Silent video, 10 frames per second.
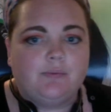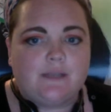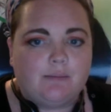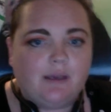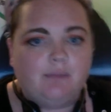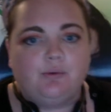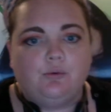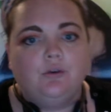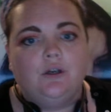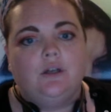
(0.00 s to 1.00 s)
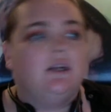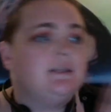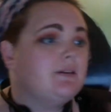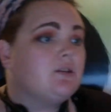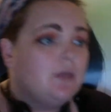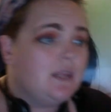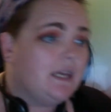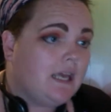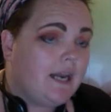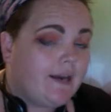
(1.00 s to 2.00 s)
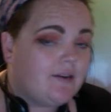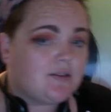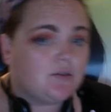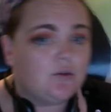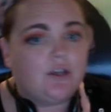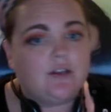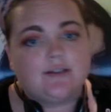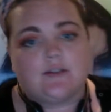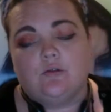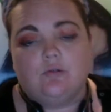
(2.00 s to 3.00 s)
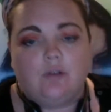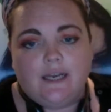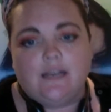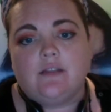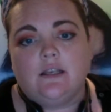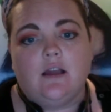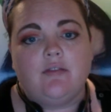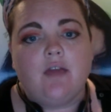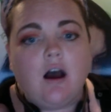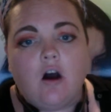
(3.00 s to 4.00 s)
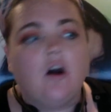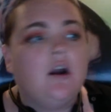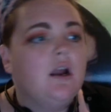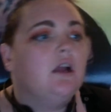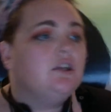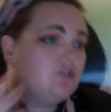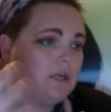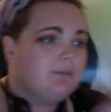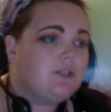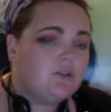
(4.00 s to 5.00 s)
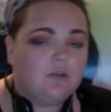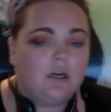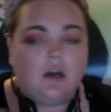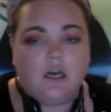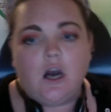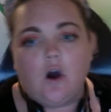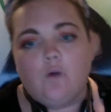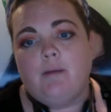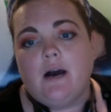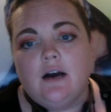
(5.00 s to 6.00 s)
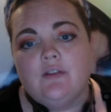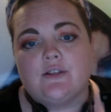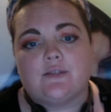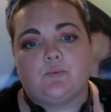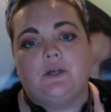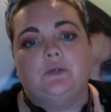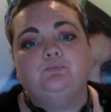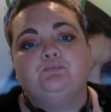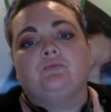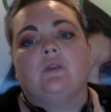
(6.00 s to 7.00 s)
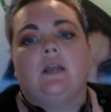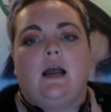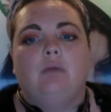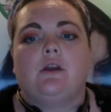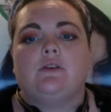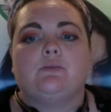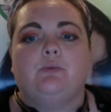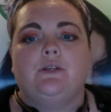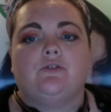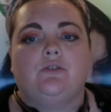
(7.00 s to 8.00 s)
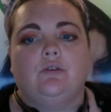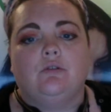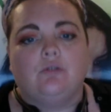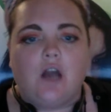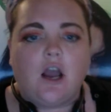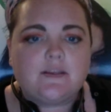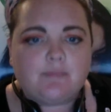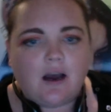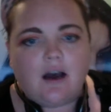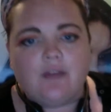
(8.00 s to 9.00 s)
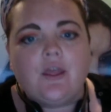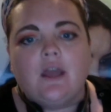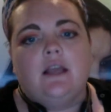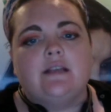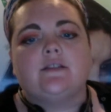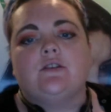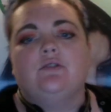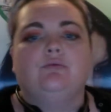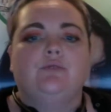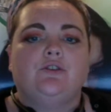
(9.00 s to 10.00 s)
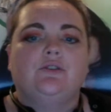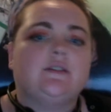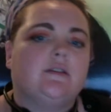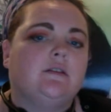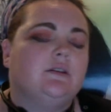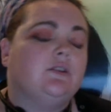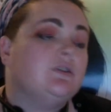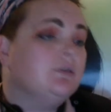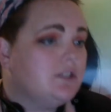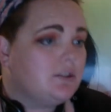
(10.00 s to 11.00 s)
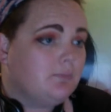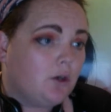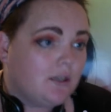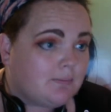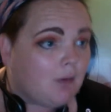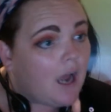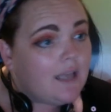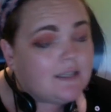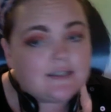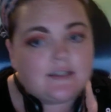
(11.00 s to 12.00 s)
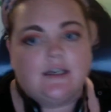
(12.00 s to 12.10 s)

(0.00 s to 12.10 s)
people, especially when they get out of saunas or anything like that hot, jump into a cold bath as well. Because we do, or an ice bath, is to reduce the Demodex mites